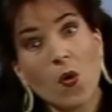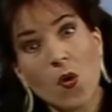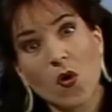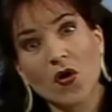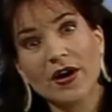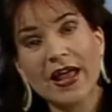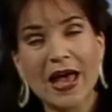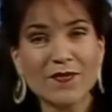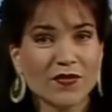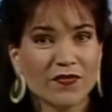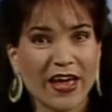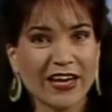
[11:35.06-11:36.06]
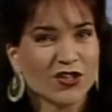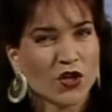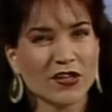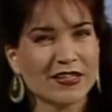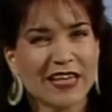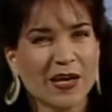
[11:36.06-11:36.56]
or f of
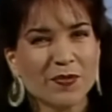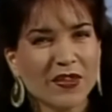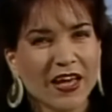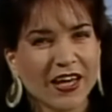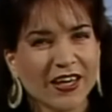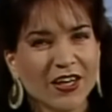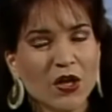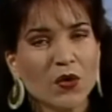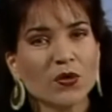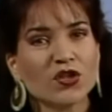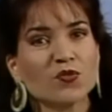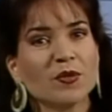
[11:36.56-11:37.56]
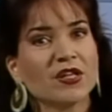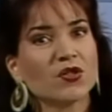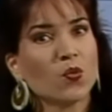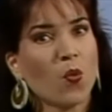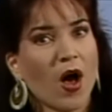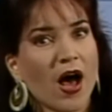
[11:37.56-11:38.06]
x are the same thing, which
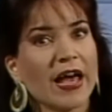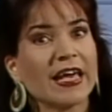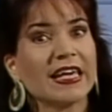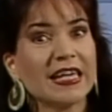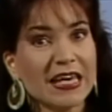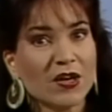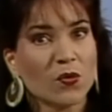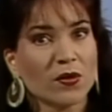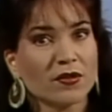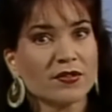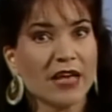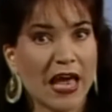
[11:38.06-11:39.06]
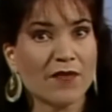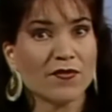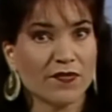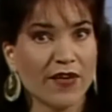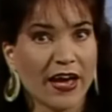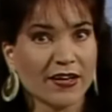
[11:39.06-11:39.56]
means y equals
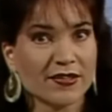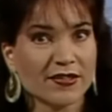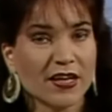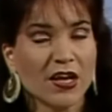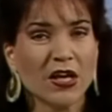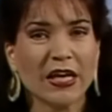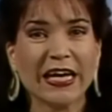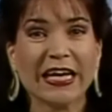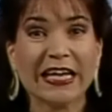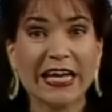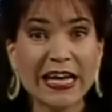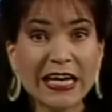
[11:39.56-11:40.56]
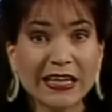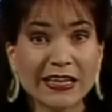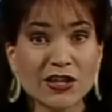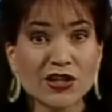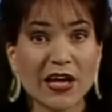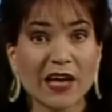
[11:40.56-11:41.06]
f of x. In
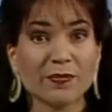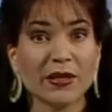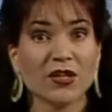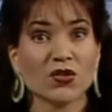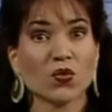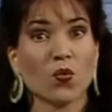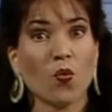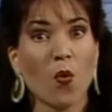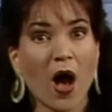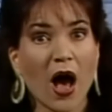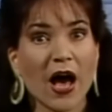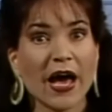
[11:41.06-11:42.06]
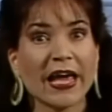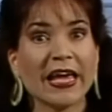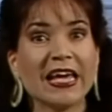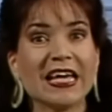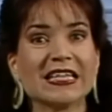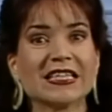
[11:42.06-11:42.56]
English, that means
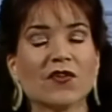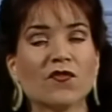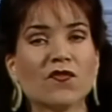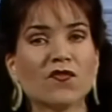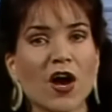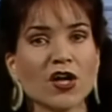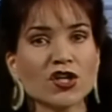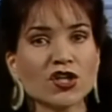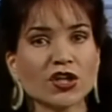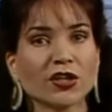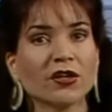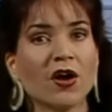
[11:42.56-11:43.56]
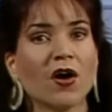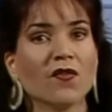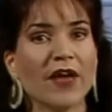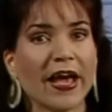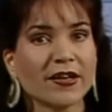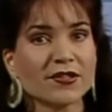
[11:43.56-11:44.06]
y is a function
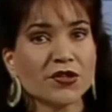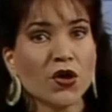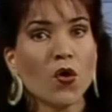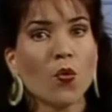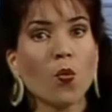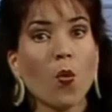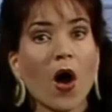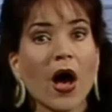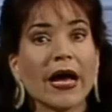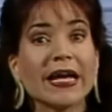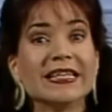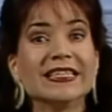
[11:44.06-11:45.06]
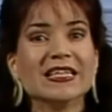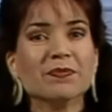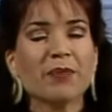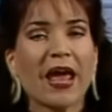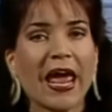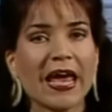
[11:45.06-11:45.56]
of x. Y
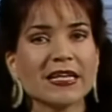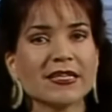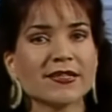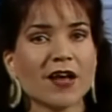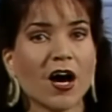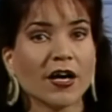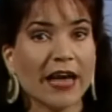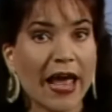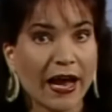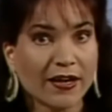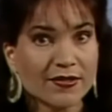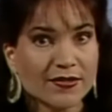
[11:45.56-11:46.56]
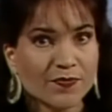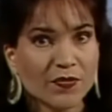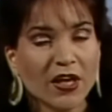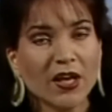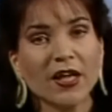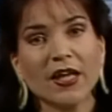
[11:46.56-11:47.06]
depends on x.